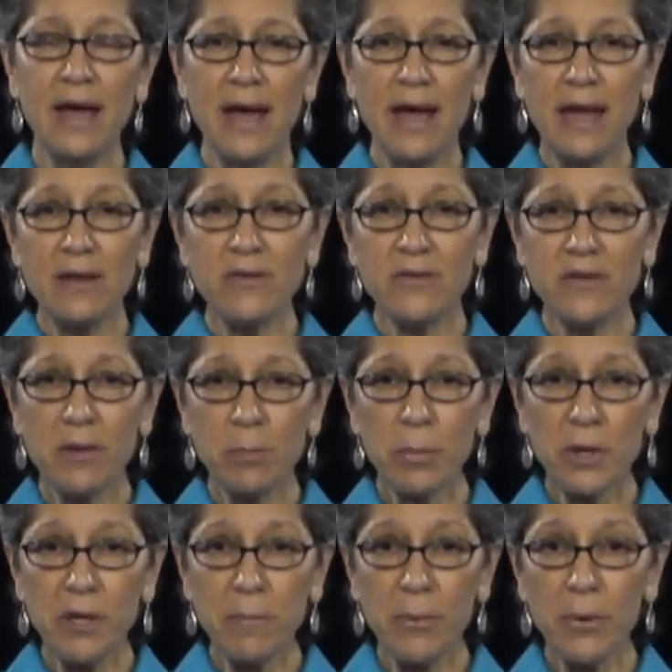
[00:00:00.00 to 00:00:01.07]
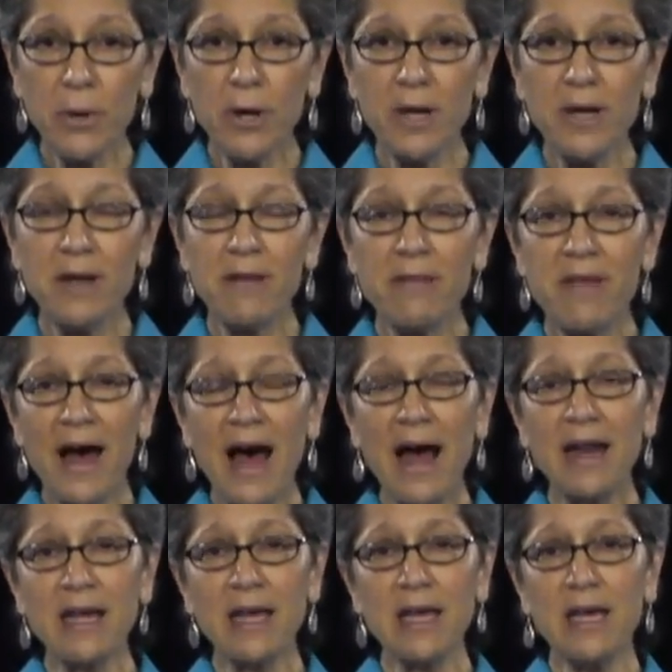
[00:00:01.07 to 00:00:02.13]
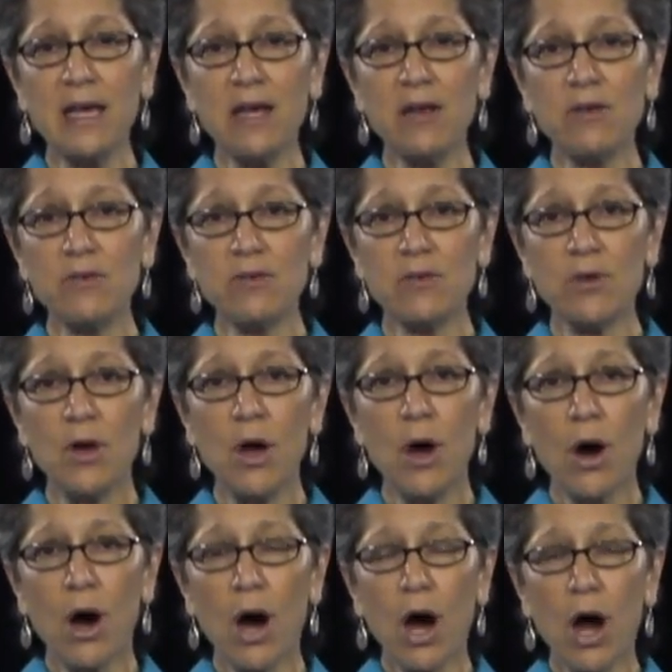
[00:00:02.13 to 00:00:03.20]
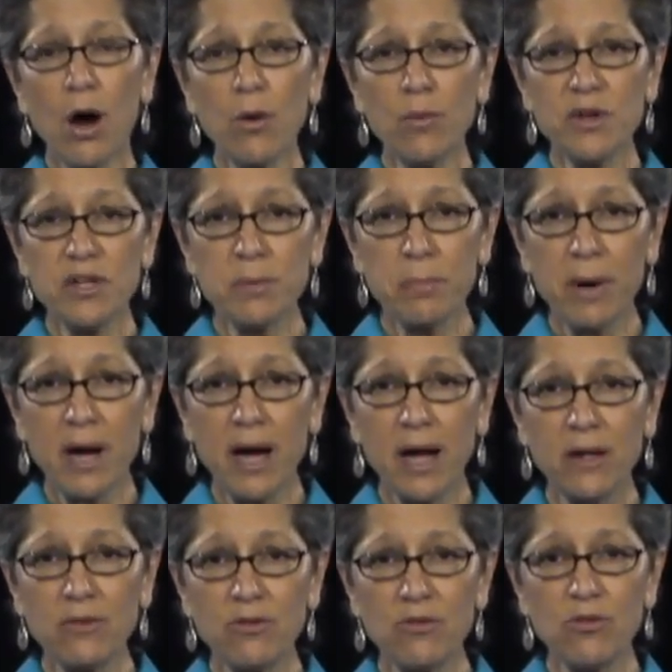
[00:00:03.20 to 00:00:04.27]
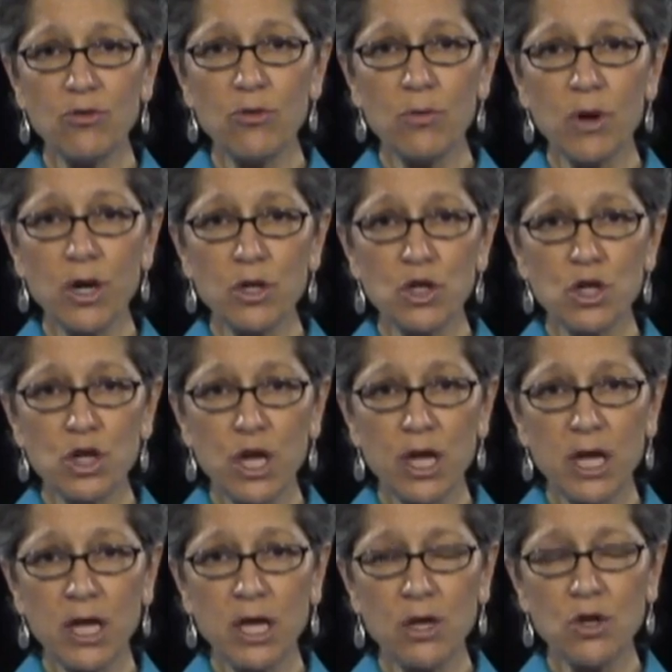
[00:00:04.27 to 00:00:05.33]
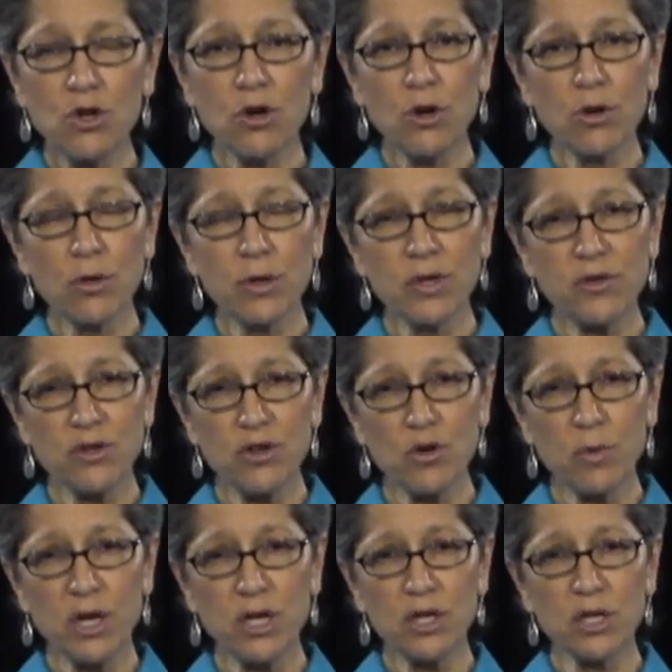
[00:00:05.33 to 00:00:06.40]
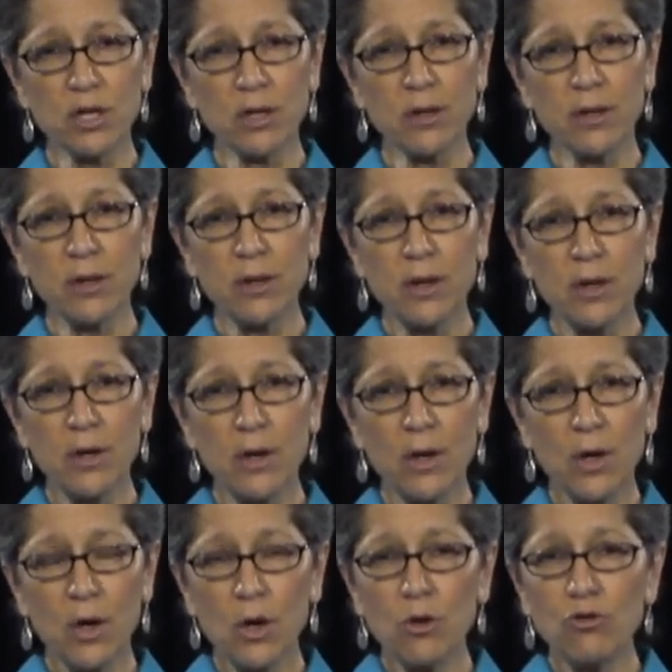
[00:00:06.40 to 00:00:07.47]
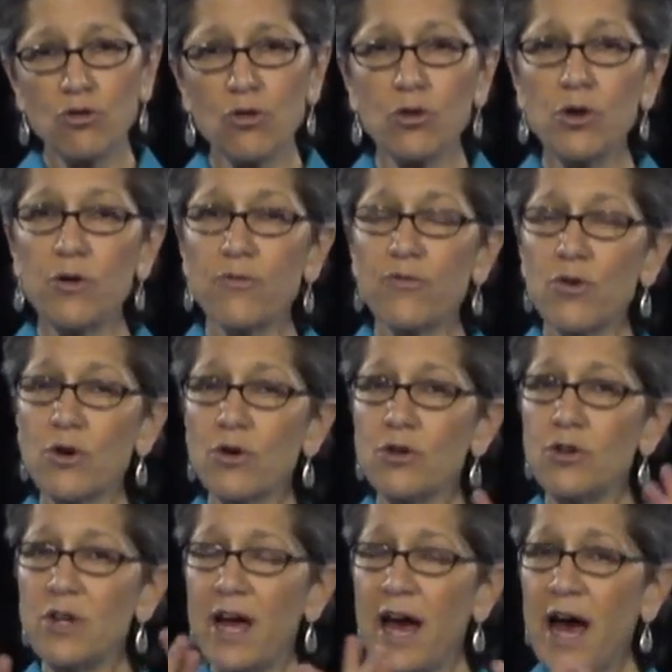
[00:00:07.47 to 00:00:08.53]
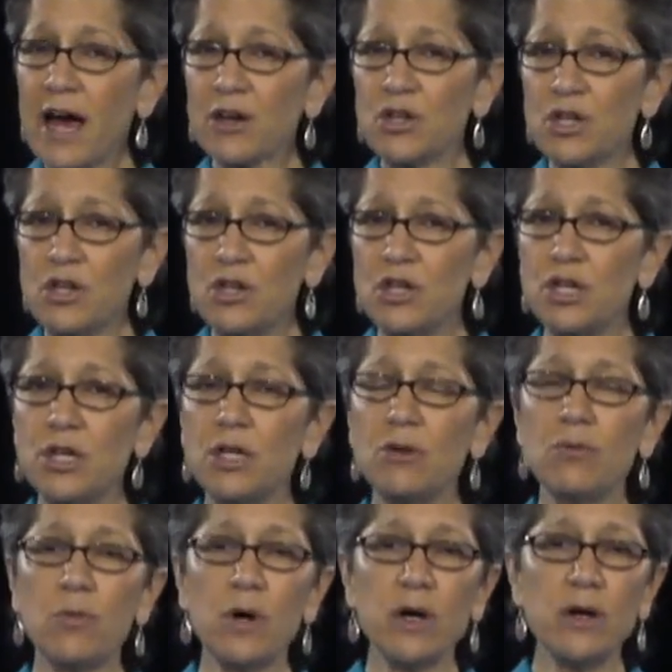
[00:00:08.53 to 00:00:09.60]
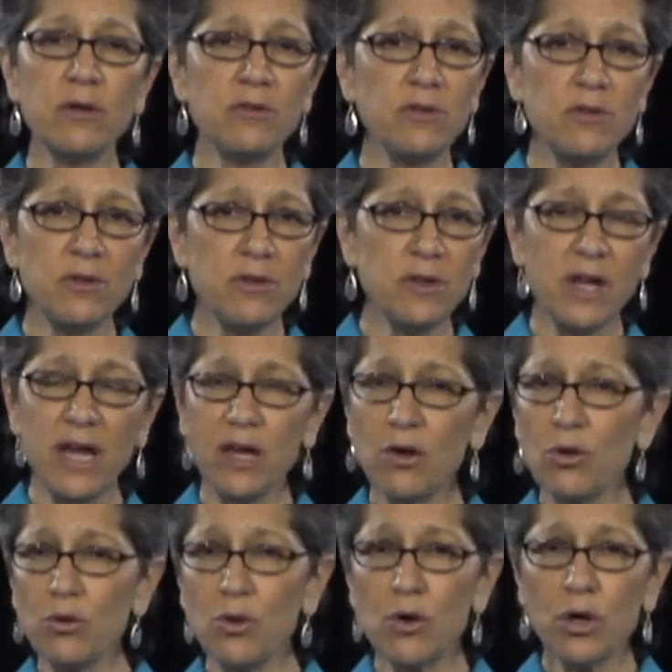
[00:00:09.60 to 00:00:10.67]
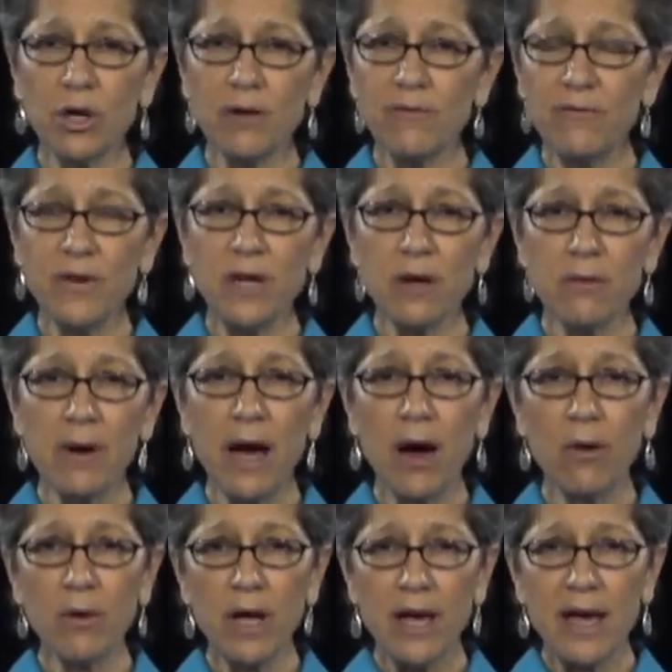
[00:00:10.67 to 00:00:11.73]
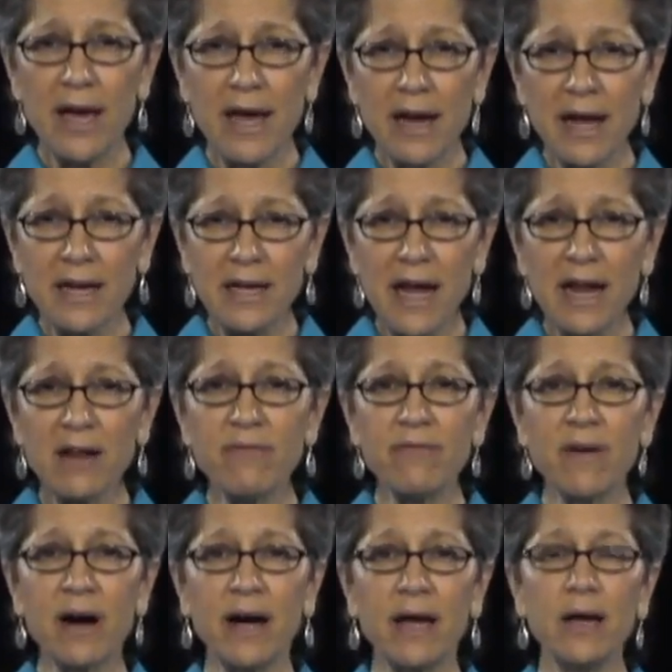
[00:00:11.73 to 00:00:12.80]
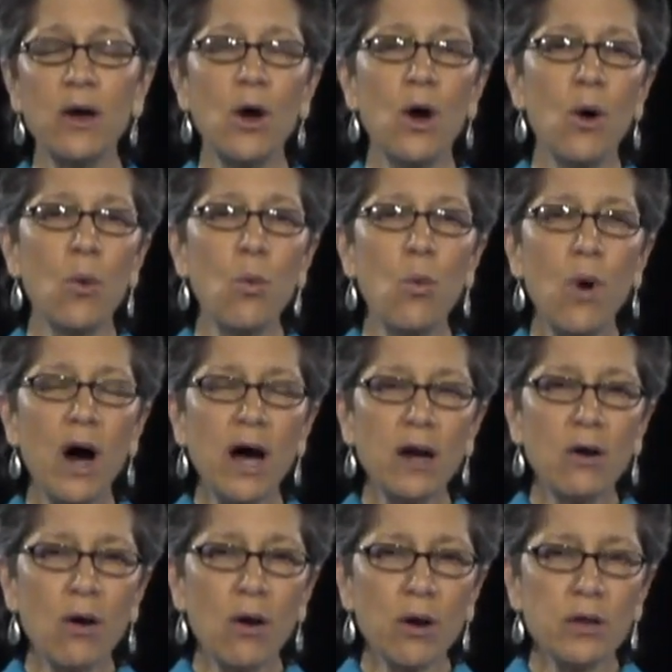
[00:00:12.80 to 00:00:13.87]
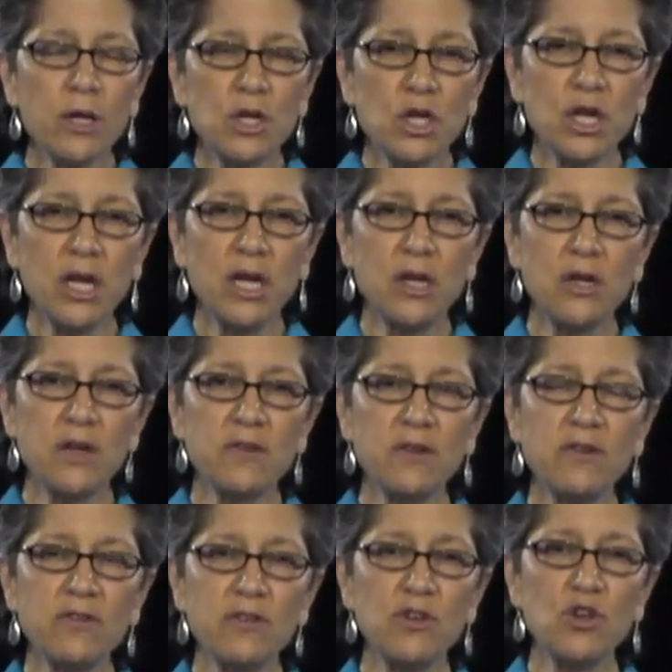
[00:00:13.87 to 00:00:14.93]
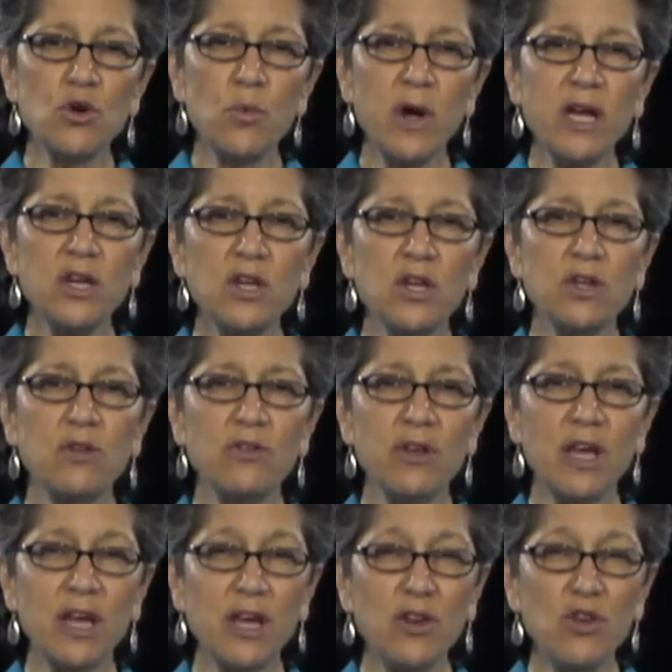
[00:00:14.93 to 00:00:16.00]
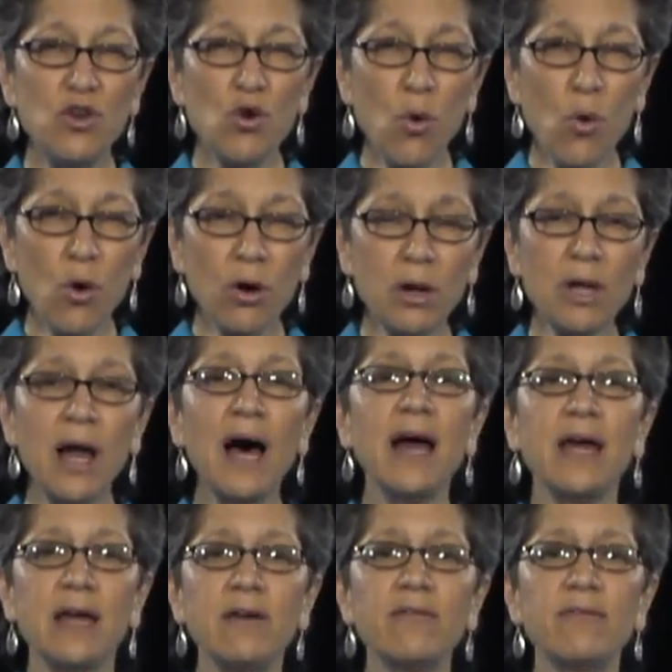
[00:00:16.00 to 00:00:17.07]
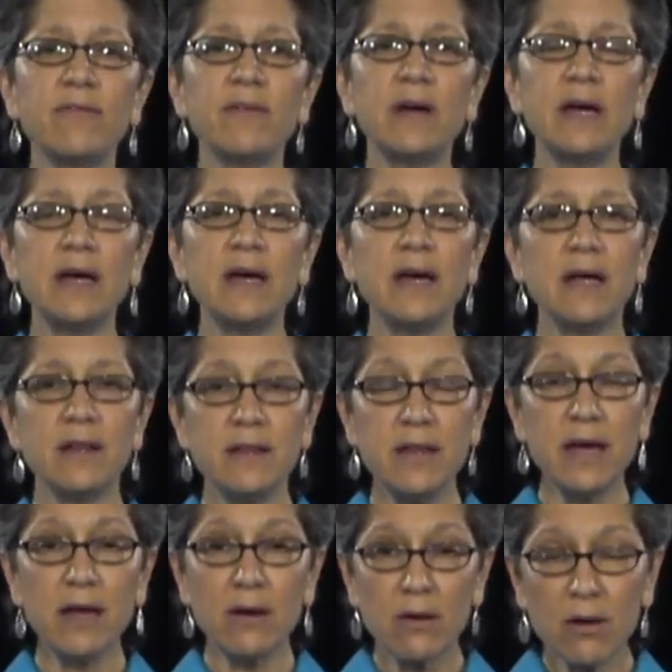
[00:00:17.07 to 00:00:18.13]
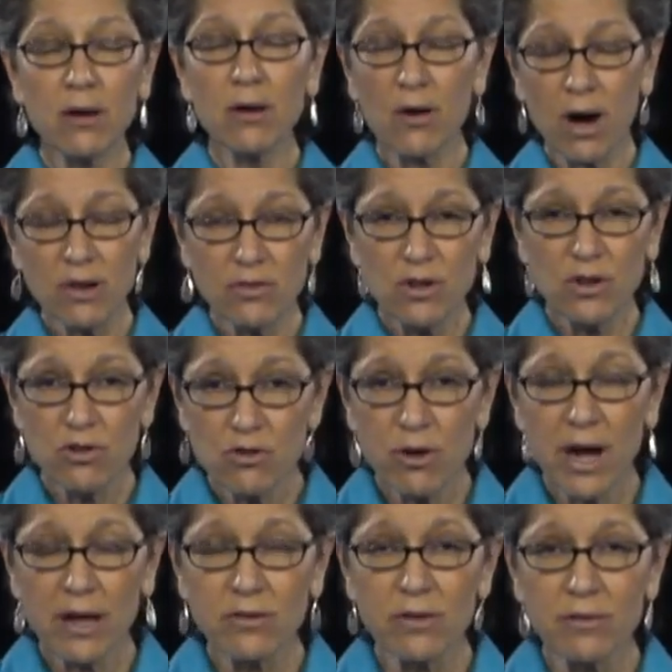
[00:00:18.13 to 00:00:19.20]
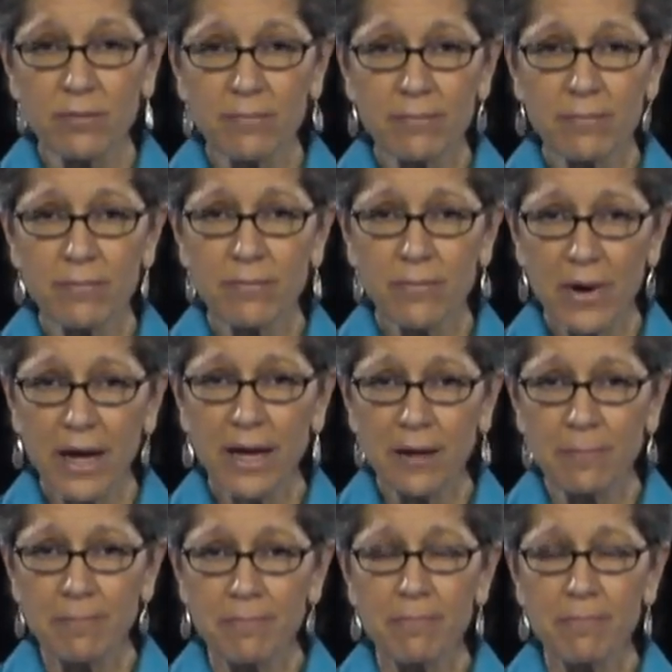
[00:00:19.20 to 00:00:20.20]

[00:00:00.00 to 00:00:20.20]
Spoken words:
And simply put, that is our response to a change or a situation. So your first action sheet was to take a look and figure out and identify what are the changes and situations in your life that are causing you stress, right?